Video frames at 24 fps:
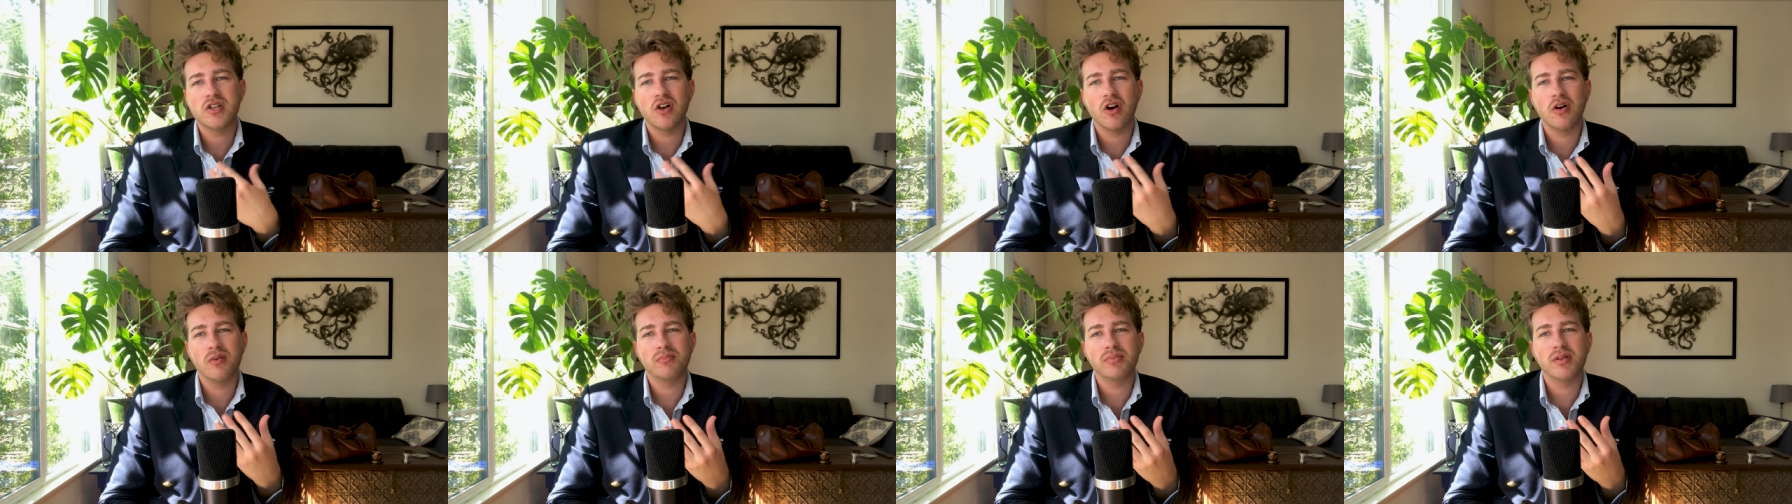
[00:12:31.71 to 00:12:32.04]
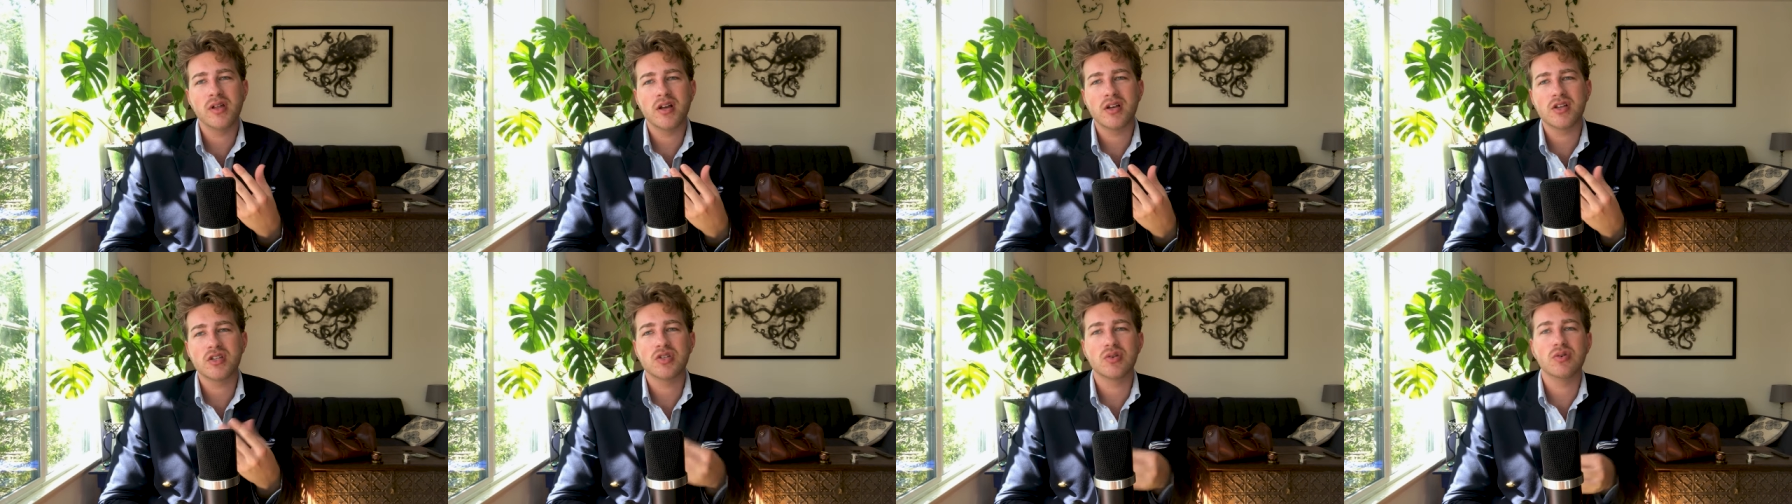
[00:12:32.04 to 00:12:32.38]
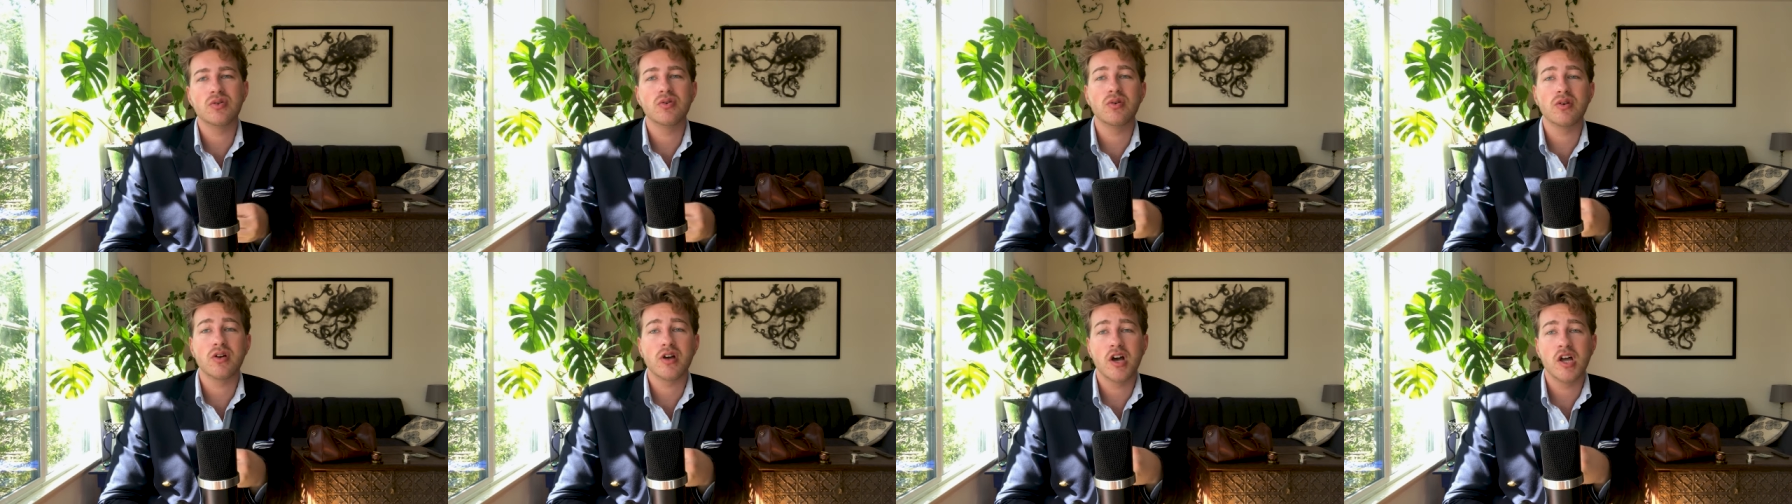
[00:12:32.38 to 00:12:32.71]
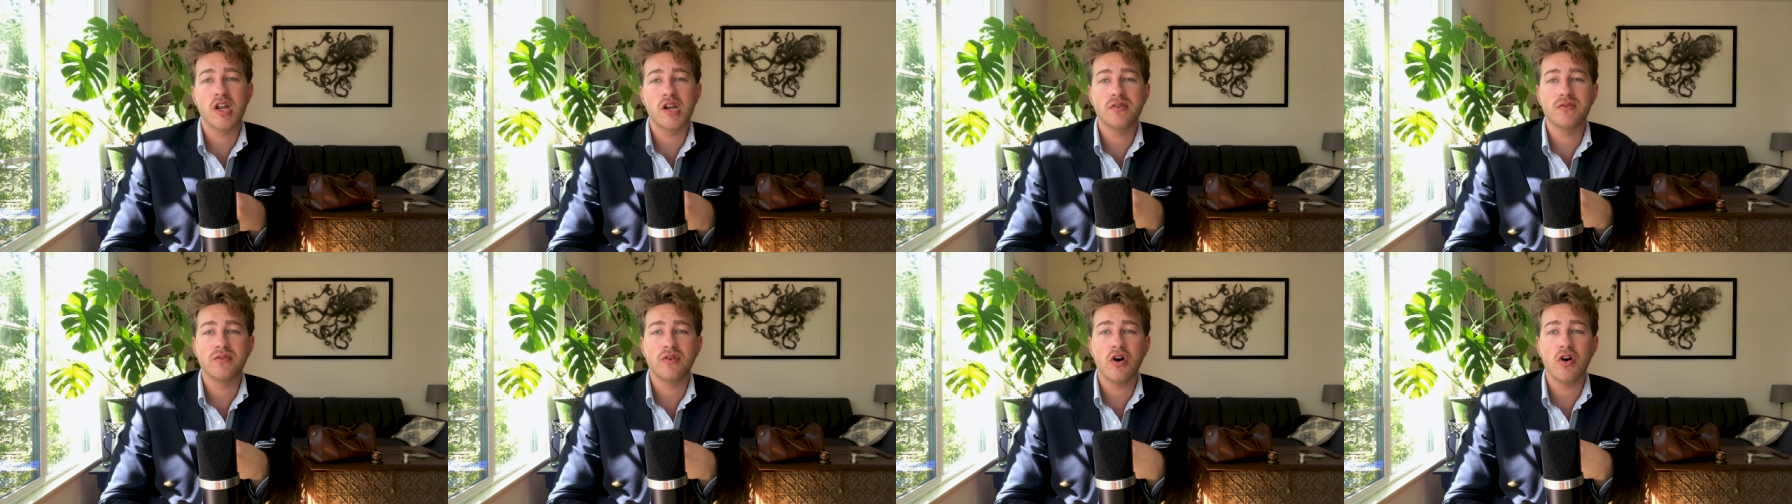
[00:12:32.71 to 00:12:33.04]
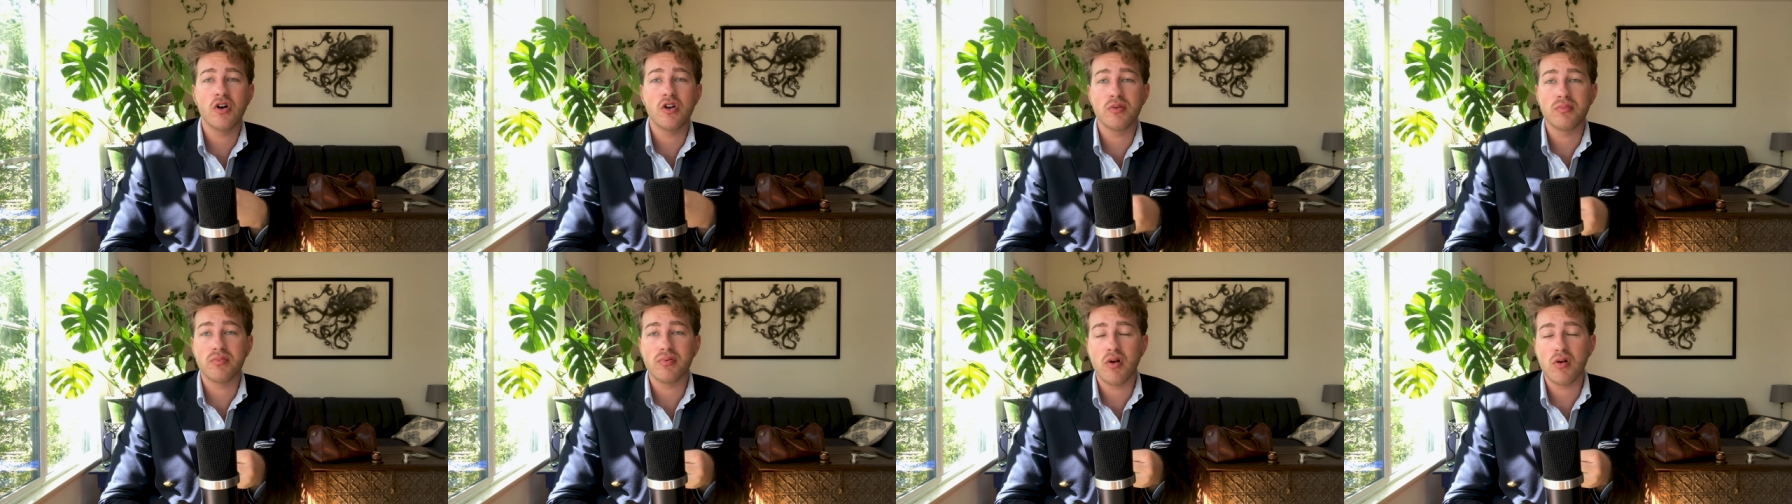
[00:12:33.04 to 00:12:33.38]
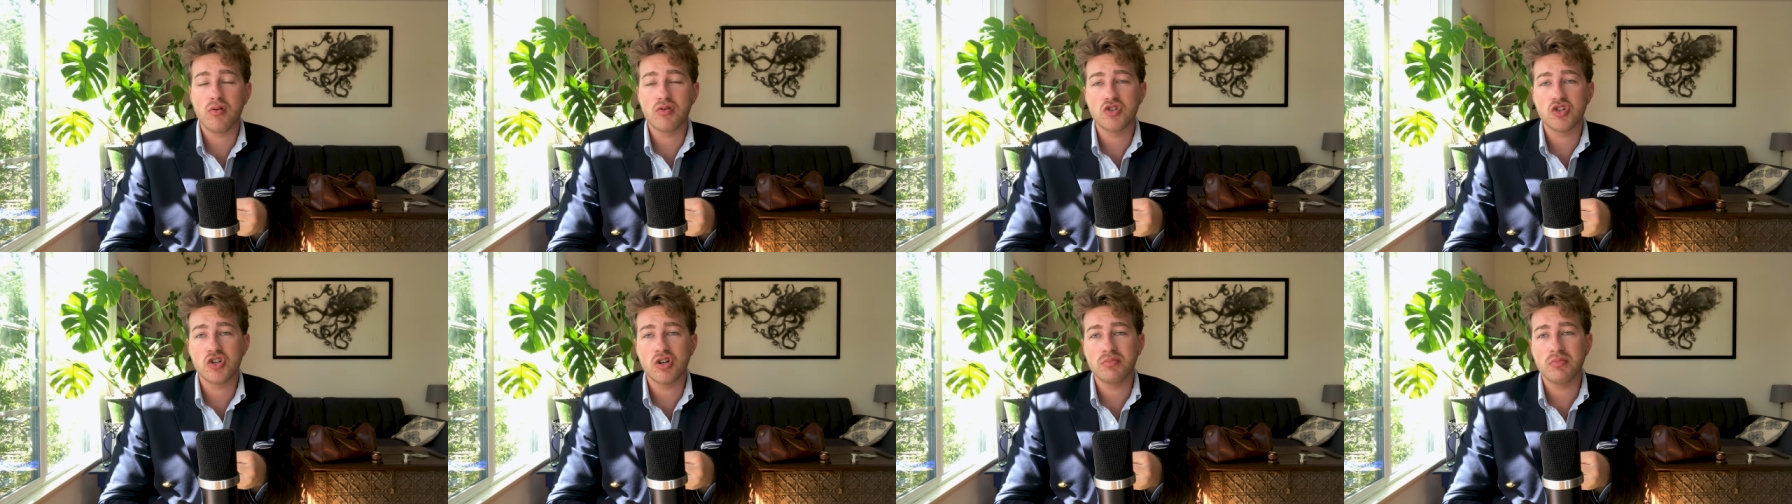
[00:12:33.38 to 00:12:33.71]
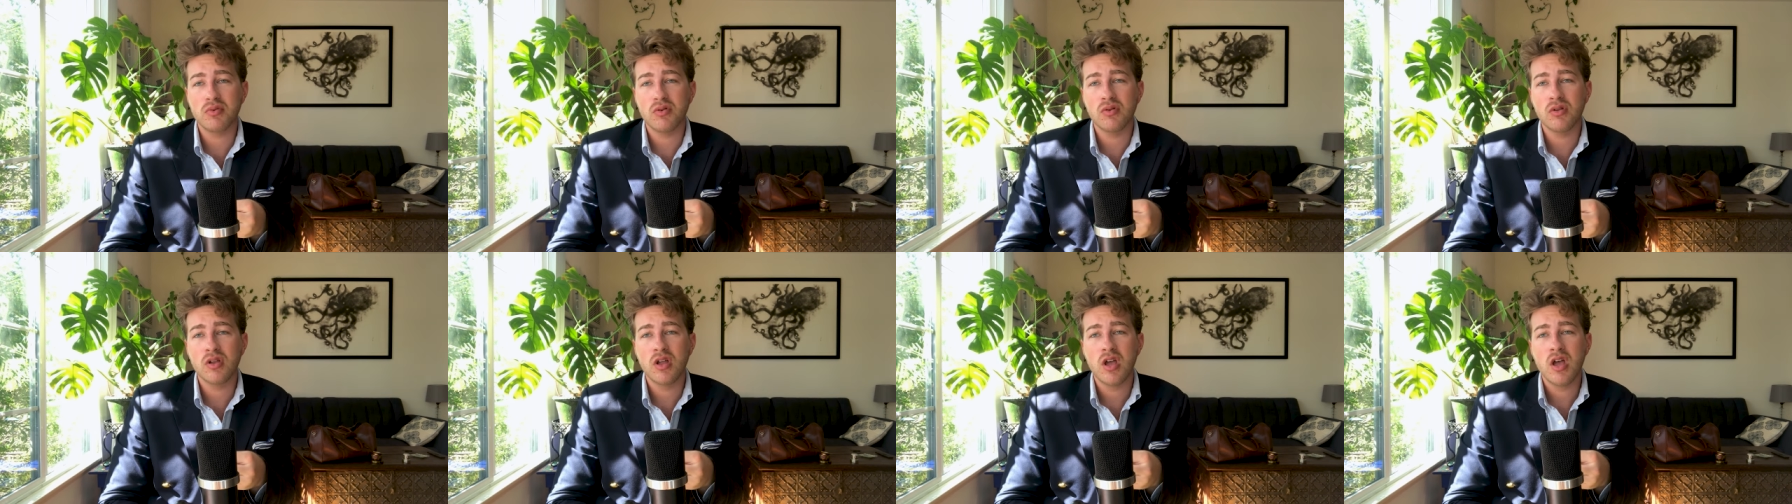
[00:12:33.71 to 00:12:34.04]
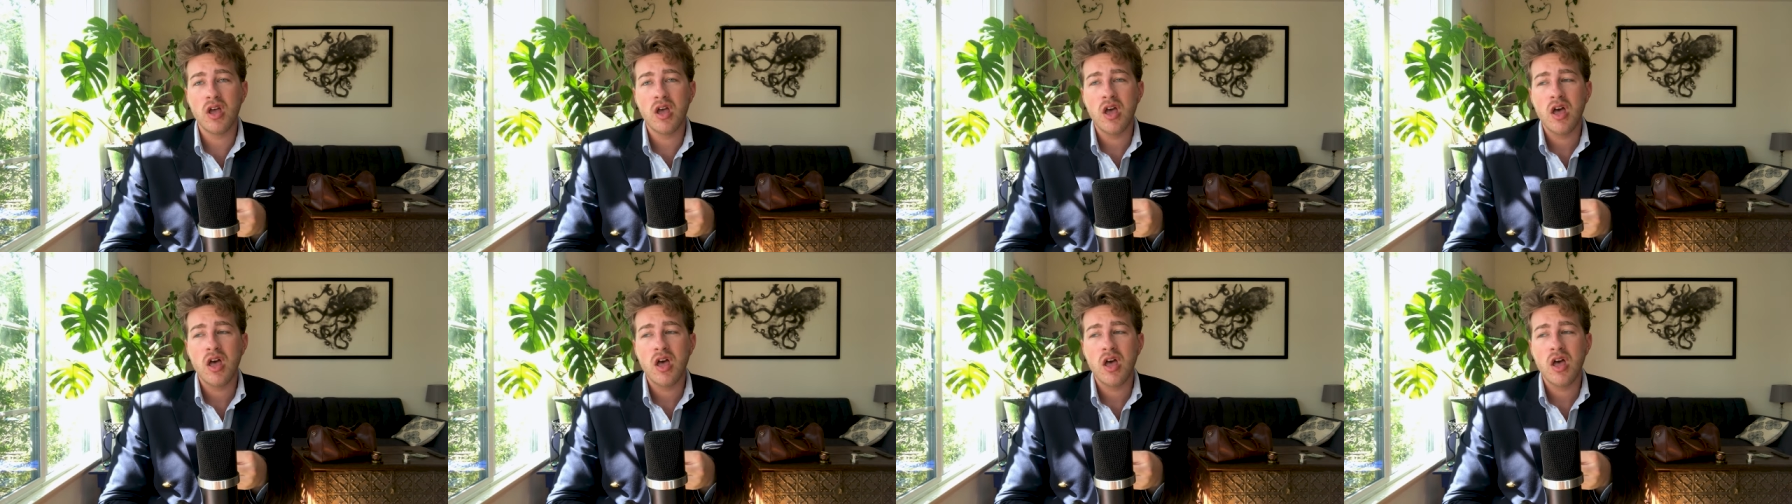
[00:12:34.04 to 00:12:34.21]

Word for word: complex or you're kind of unapproachable.